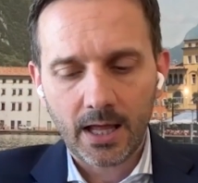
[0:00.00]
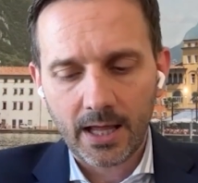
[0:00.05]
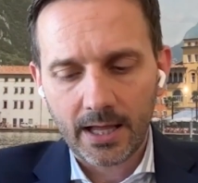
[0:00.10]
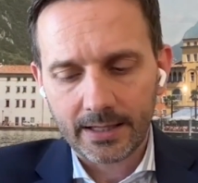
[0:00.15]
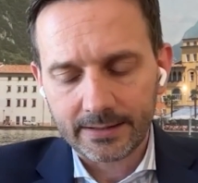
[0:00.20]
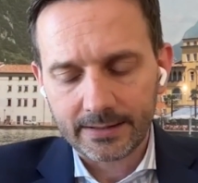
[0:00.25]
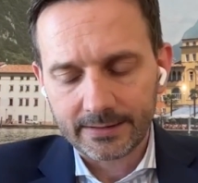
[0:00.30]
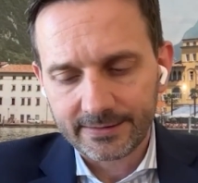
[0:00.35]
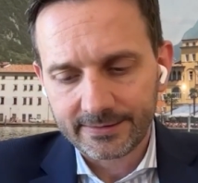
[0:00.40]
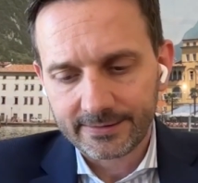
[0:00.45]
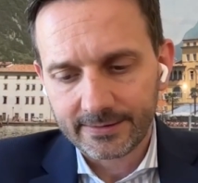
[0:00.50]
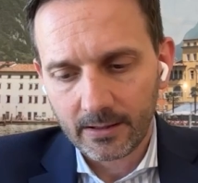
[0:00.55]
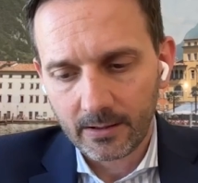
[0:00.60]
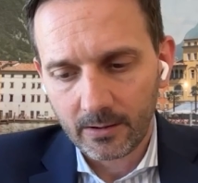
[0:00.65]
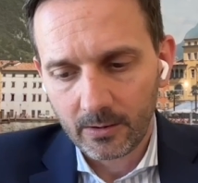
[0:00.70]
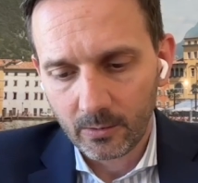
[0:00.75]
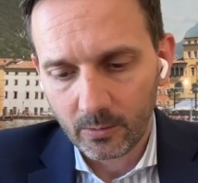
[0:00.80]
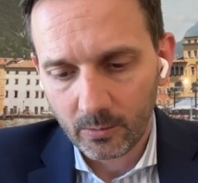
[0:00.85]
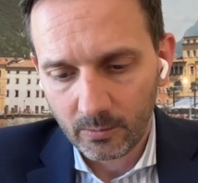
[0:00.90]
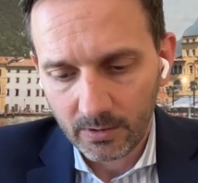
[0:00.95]
And
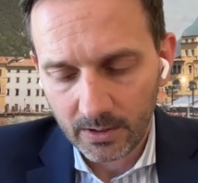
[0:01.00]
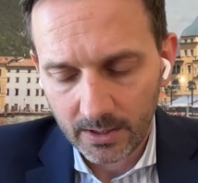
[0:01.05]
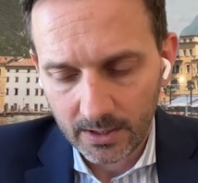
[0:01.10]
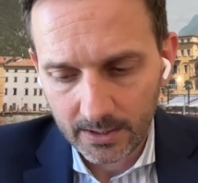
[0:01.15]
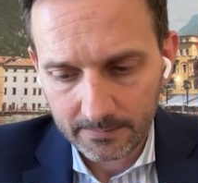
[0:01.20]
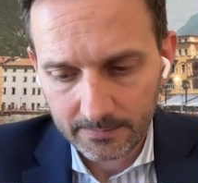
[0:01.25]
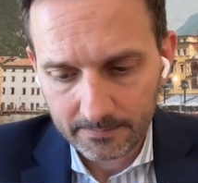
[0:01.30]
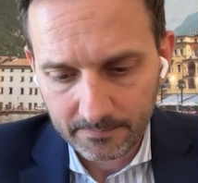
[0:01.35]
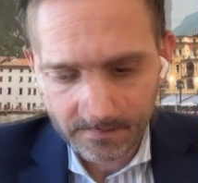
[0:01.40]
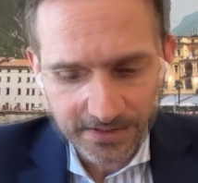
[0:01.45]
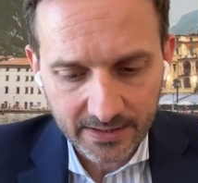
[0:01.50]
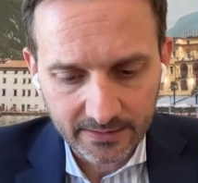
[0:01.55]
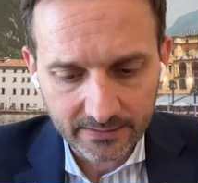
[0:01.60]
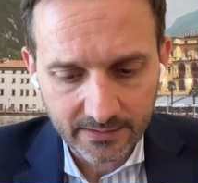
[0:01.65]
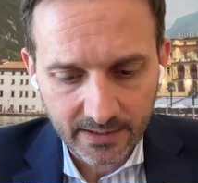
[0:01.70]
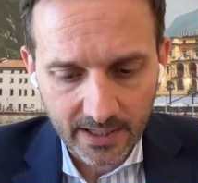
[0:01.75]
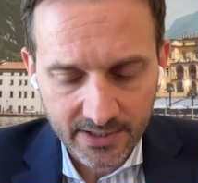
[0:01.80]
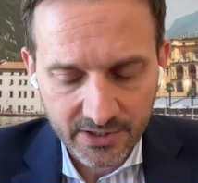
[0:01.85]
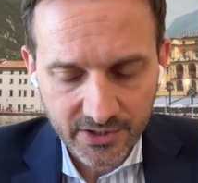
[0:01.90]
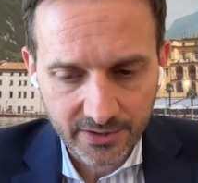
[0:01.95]
so that was the
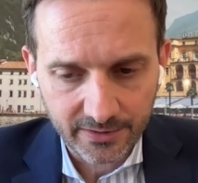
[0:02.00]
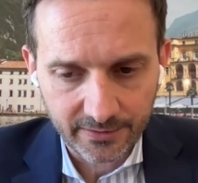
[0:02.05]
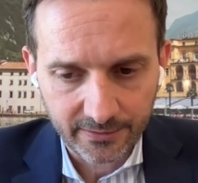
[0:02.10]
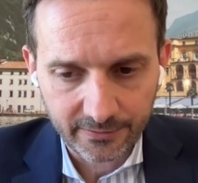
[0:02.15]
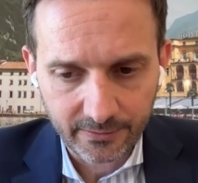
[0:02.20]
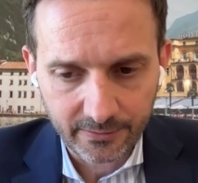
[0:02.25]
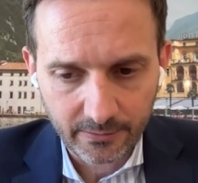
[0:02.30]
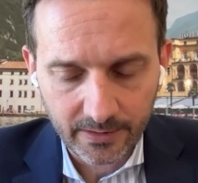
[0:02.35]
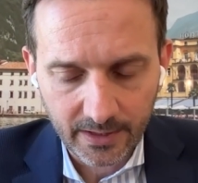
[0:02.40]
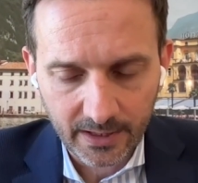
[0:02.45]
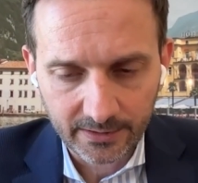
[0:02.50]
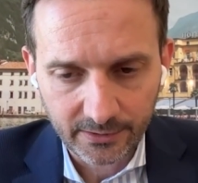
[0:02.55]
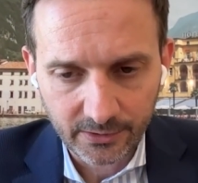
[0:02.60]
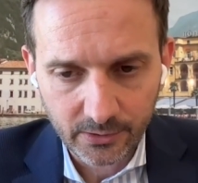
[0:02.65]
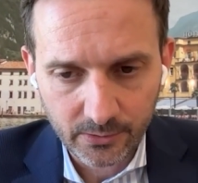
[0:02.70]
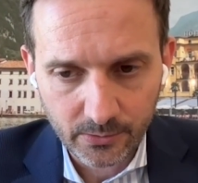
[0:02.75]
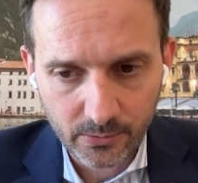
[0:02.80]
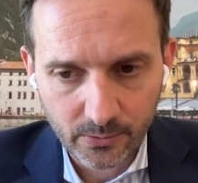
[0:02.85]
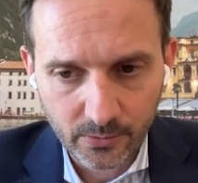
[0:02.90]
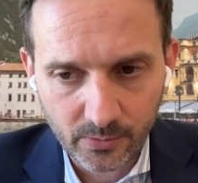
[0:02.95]
intention, so
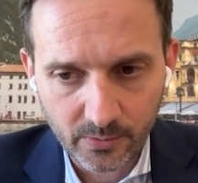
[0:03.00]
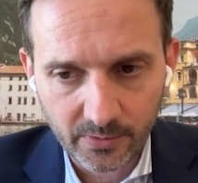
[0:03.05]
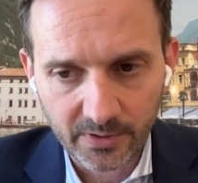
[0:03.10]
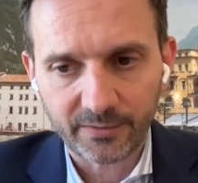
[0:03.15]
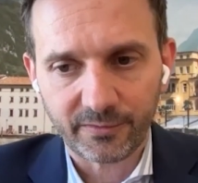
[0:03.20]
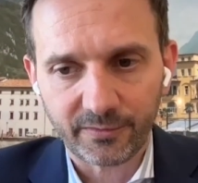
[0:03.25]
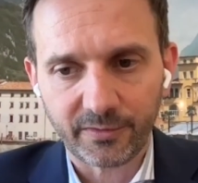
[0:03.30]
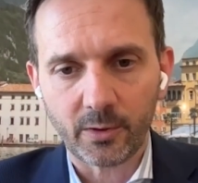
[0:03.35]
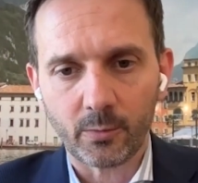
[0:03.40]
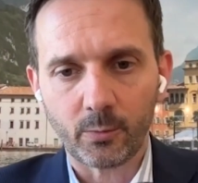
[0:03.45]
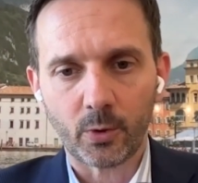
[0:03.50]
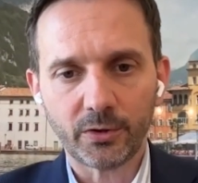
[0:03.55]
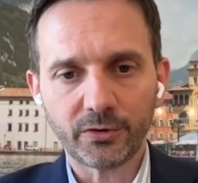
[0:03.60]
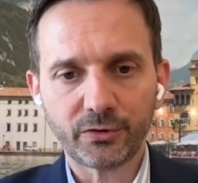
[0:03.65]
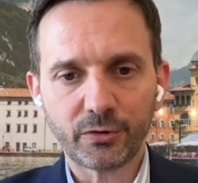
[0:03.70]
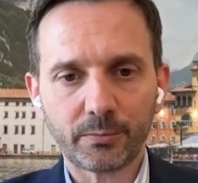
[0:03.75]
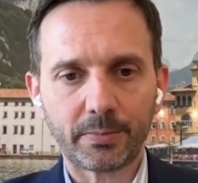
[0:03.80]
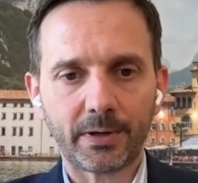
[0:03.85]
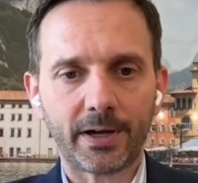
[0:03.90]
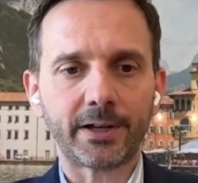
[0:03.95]
that if you
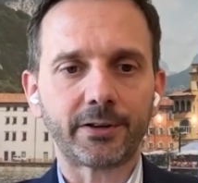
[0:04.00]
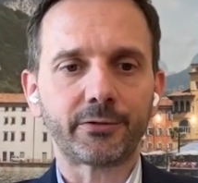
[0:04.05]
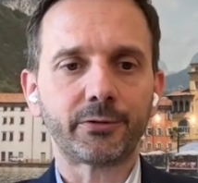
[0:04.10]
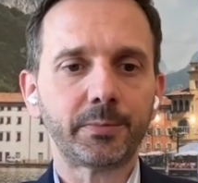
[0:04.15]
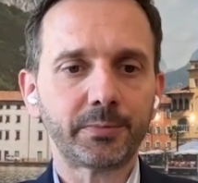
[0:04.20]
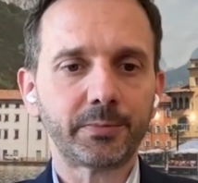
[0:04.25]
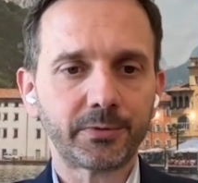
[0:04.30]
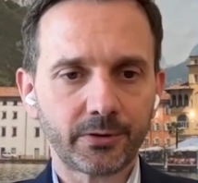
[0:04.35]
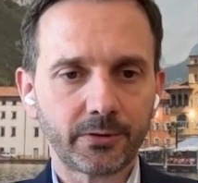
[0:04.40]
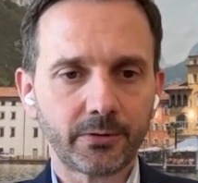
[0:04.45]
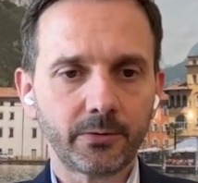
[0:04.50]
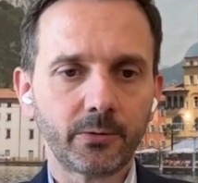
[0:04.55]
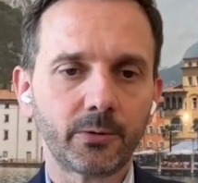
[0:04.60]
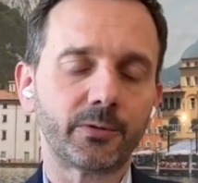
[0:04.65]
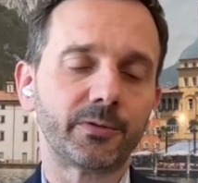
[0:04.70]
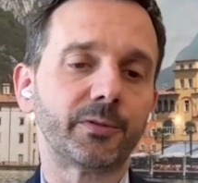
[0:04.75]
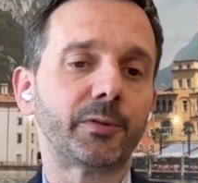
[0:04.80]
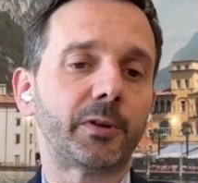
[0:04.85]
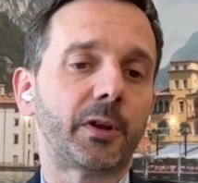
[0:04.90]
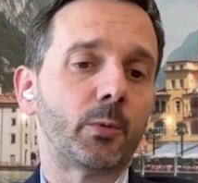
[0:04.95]
want to buy crypto,
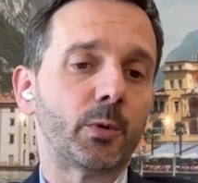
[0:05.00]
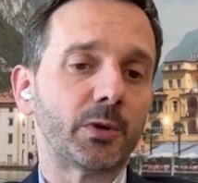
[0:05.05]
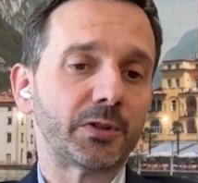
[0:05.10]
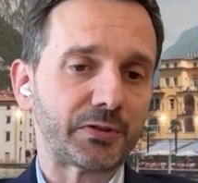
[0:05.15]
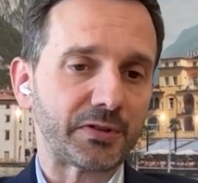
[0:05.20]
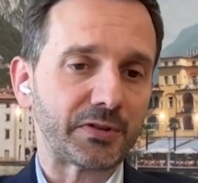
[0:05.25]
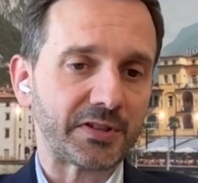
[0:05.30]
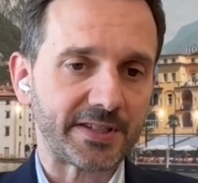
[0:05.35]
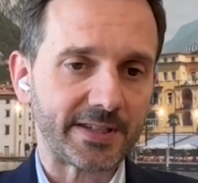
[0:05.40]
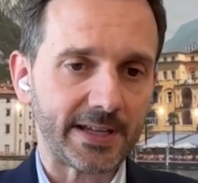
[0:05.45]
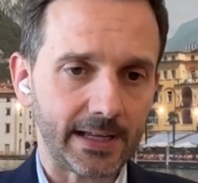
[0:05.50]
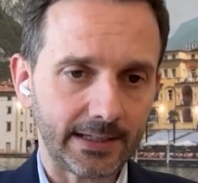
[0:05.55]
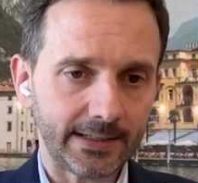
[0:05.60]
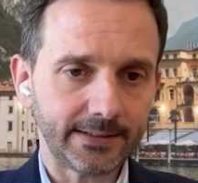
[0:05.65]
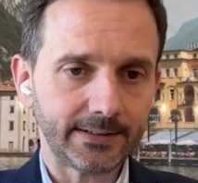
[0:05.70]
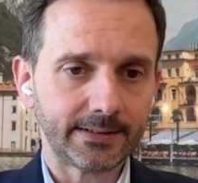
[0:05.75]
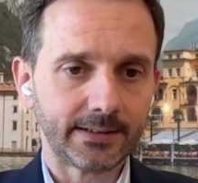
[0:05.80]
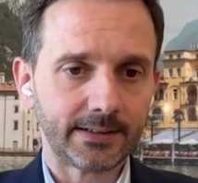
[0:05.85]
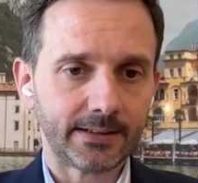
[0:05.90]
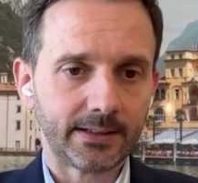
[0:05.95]
you want to sell
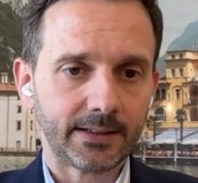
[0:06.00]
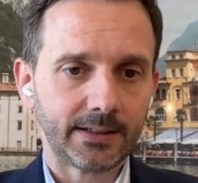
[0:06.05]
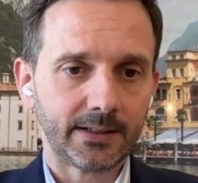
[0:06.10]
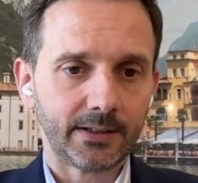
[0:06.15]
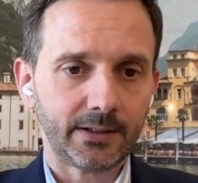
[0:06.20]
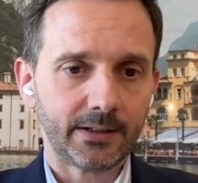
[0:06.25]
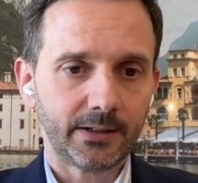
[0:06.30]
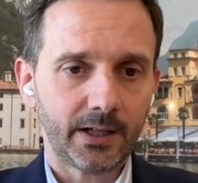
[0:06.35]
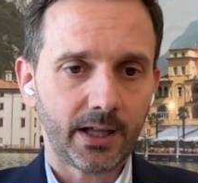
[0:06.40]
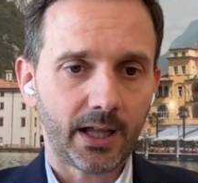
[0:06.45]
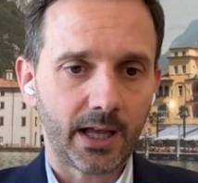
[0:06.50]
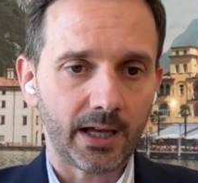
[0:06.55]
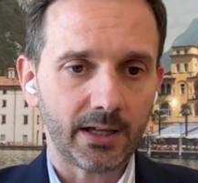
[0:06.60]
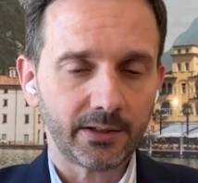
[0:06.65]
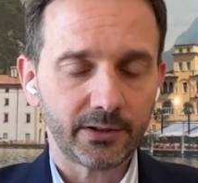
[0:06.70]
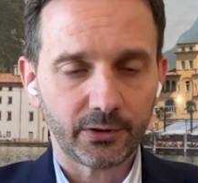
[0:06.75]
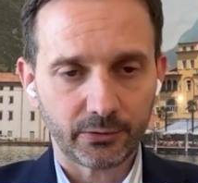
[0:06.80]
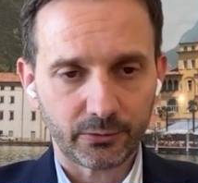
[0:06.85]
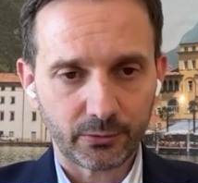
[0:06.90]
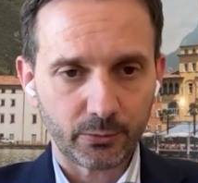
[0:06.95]
it,
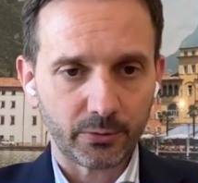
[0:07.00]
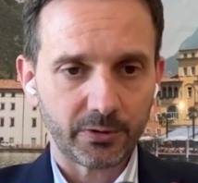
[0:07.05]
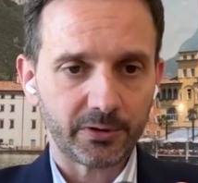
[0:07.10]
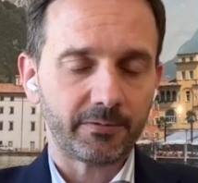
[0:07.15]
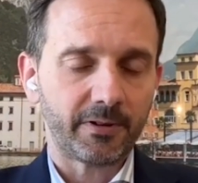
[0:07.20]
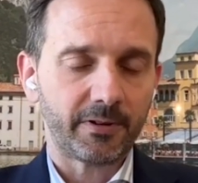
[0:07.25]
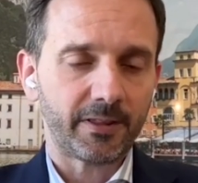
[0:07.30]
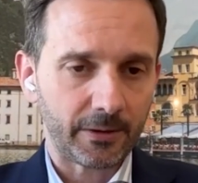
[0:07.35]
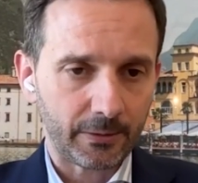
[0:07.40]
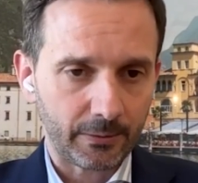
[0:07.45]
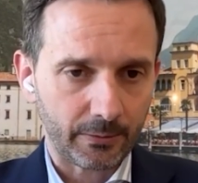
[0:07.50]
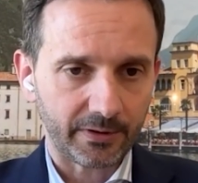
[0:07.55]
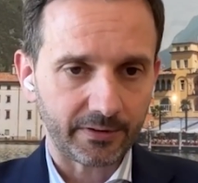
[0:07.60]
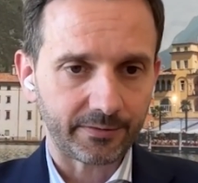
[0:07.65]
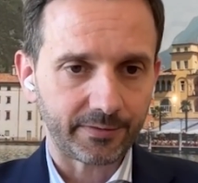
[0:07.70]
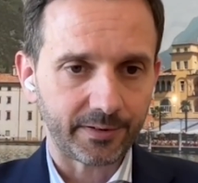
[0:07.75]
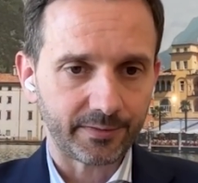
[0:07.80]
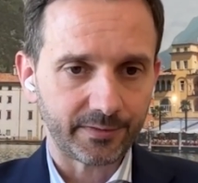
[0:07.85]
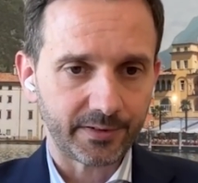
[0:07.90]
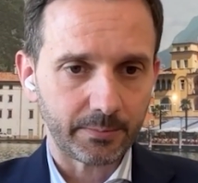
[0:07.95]
yeah, you do it with the
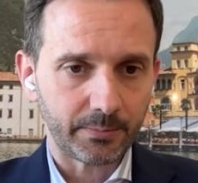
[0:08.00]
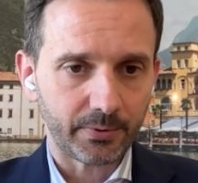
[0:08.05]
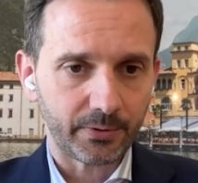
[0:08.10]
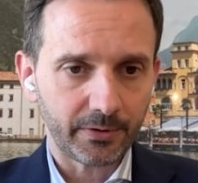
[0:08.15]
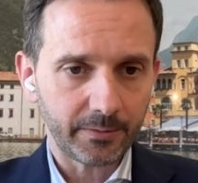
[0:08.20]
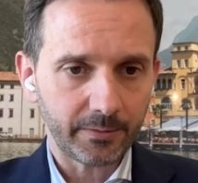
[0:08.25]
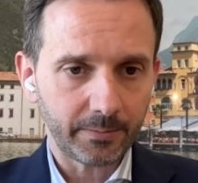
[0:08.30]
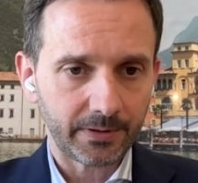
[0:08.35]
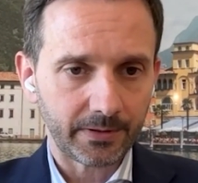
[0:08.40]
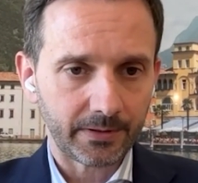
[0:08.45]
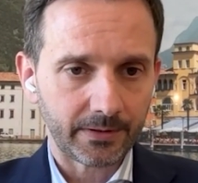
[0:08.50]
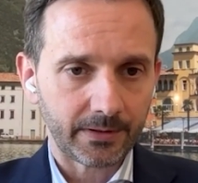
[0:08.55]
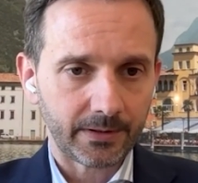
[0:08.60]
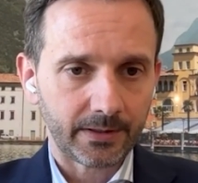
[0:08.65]
Coin 50 perp,